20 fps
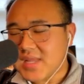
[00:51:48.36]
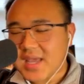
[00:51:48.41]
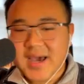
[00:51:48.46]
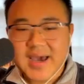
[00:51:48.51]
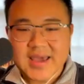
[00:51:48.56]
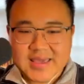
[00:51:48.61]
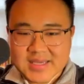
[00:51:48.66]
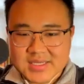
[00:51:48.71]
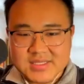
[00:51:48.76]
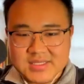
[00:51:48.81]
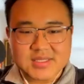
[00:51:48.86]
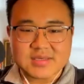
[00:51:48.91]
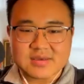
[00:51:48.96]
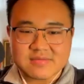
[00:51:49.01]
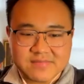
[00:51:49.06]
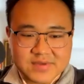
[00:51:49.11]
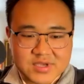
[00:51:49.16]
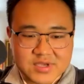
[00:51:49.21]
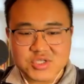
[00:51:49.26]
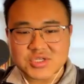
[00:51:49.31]
I guess the
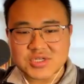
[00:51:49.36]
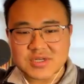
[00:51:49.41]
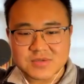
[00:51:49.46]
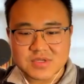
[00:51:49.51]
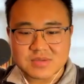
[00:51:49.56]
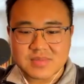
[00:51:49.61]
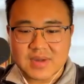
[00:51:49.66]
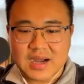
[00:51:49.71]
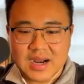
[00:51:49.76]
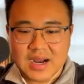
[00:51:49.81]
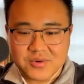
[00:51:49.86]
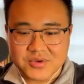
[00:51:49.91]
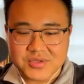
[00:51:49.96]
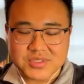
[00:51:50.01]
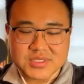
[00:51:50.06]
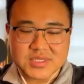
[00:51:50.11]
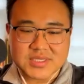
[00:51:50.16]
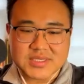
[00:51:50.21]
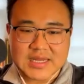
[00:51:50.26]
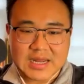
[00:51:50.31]
vision of
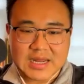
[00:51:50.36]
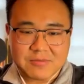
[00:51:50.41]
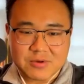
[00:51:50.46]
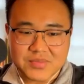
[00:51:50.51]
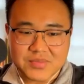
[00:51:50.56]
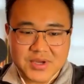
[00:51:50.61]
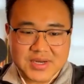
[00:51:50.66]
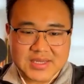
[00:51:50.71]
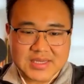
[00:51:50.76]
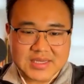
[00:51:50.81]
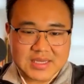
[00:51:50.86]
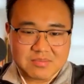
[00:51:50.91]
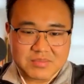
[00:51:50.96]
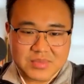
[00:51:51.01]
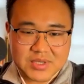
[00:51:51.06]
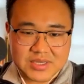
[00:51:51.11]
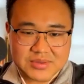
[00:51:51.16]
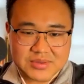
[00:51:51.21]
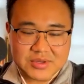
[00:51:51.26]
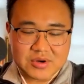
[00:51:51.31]
democracy that everybody can
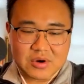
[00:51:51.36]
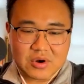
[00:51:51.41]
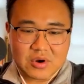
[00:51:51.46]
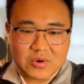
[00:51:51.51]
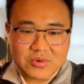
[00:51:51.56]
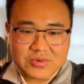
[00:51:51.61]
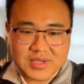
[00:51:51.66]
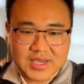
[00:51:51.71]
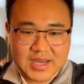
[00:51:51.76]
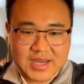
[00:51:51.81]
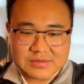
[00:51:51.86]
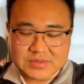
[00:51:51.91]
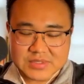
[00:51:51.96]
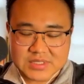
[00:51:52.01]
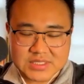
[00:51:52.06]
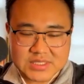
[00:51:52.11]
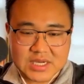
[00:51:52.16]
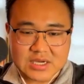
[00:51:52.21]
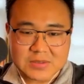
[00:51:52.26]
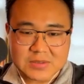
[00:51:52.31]
be their own kind of
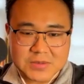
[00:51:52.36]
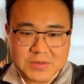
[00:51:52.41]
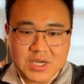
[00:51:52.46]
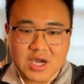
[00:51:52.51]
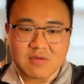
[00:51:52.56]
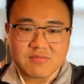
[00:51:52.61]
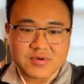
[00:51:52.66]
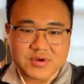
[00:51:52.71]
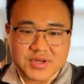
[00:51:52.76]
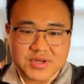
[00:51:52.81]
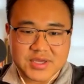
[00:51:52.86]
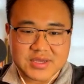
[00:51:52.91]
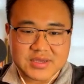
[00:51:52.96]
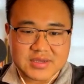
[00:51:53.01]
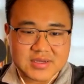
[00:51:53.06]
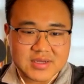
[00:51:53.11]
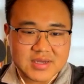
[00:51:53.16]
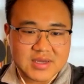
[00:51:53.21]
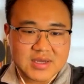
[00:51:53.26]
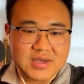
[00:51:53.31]

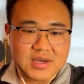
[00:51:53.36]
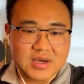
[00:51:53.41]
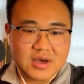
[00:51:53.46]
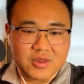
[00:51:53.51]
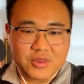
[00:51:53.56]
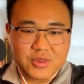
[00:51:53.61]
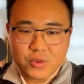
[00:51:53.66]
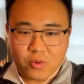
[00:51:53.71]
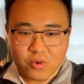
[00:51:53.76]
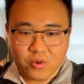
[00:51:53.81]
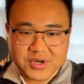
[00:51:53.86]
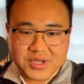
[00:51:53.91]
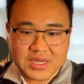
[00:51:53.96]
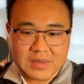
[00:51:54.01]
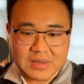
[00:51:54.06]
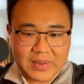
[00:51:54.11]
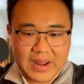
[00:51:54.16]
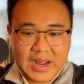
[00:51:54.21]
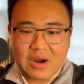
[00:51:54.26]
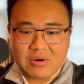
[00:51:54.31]
self-governing authority
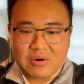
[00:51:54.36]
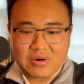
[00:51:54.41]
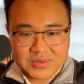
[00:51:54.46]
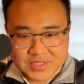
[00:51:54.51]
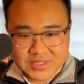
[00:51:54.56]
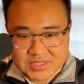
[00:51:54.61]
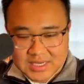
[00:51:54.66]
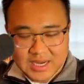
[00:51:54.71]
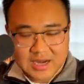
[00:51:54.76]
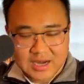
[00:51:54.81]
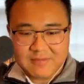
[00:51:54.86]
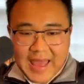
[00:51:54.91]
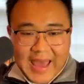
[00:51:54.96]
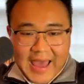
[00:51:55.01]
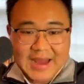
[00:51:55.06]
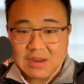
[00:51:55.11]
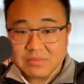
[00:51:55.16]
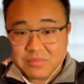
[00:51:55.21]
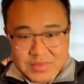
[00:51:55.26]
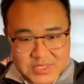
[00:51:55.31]
and power, this kind of
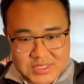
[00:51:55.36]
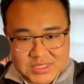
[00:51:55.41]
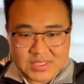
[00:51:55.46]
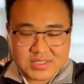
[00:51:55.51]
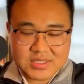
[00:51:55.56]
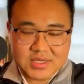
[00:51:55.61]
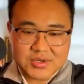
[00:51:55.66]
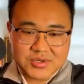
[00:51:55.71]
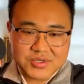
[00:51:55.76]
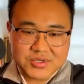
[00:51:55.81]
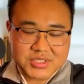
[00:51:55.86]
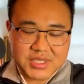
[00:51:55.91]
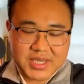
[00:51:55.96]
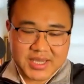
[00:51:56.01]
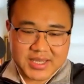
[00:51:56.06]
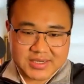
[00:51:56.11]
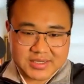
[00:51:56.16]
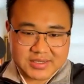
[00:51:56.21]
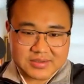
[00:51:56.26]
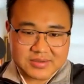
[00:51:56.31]
atomistic
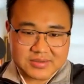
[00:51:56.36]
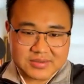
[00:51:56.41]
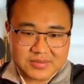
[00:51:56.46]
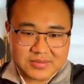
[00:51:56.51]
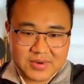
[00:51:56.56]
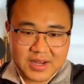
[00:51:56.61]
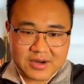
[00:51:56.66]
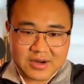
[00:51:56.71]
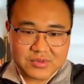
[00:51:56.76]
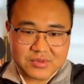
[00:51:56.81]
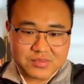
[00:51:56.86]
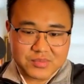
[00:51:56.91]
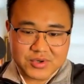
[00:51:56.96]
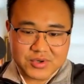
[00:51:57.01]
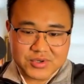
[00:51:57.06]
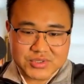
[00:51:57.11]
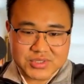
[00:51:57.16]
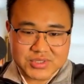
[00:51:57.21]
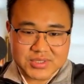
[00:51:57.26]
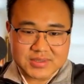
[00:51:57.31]
understanding, right, of the
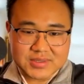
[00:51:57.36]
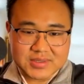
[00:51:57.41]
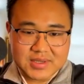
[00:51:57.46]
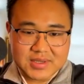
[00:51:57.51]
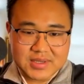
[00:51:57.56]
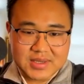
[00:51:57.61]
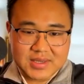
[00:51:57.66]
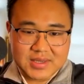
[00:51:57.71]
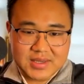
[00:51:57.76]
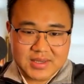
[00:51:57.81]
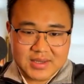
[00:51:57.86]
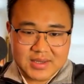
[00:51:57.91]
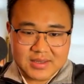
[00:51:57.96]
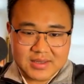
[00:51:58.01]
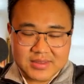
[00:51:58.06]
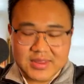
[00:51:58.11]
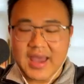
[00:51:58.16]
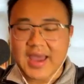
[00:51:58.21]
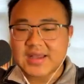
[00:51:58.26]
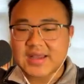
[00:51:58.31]
person.
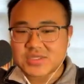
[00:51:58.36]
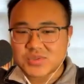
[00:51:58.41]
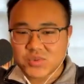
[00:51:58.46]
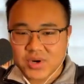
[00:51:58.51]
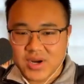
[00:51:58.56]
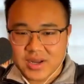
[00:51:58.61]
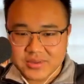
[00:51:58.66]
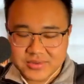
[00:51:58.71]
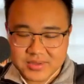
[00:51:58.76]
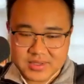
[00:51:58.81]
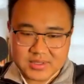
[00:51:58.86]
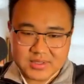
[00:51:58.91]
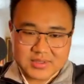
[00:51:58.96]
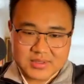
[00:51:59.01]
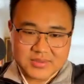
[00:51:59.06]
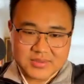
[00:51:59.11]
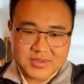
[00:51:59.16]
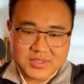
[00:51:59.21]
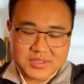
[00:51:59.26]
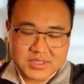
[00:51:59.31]
That's where I think
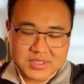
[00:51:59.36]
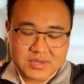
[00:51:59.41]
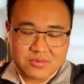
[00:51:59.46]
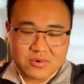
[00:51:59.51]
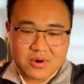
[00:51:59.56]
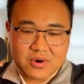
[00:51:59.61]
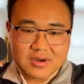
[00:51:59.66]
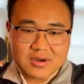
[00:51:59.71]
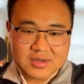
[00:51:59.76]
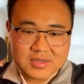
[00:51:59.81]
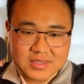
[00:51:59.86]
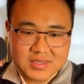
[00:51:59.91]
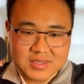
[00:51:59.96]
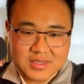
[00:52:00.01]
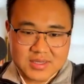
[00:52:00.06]
things get wrong.